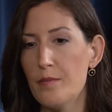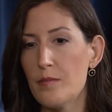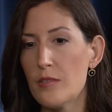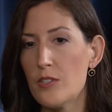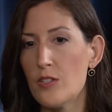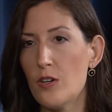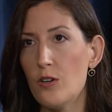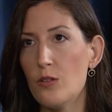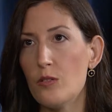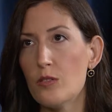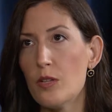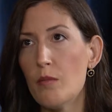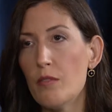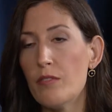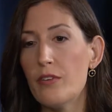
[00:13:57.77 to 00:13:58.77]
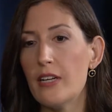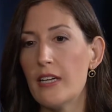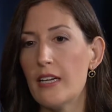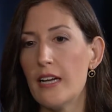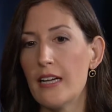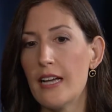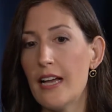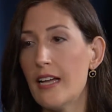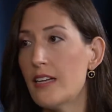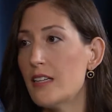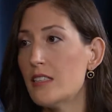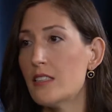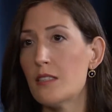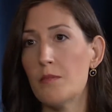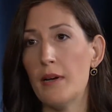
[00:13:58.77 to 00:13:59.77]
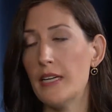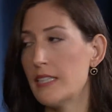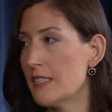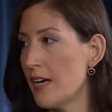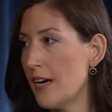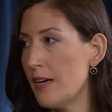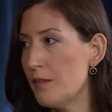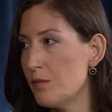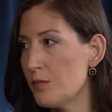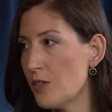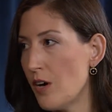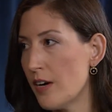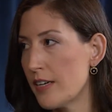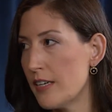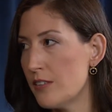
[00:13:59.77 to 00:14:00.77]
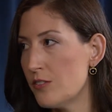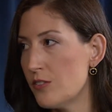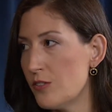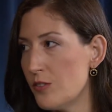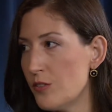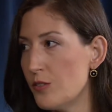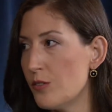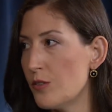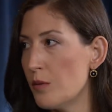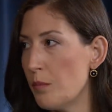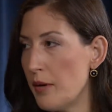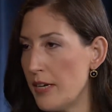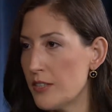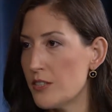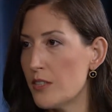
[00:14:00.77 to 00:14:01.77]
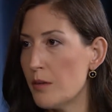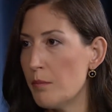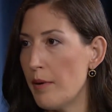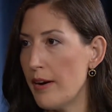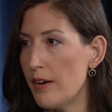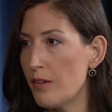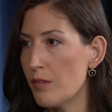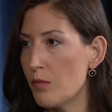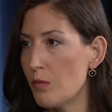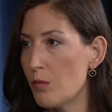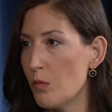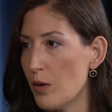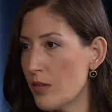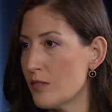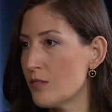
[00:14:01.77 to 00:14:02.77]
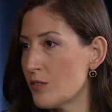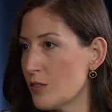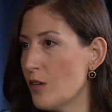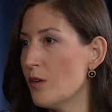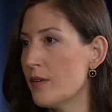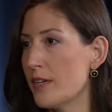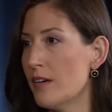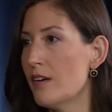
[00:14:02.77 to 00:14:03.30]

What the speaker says: So some of it, again, is spending time talking to the patient about what's going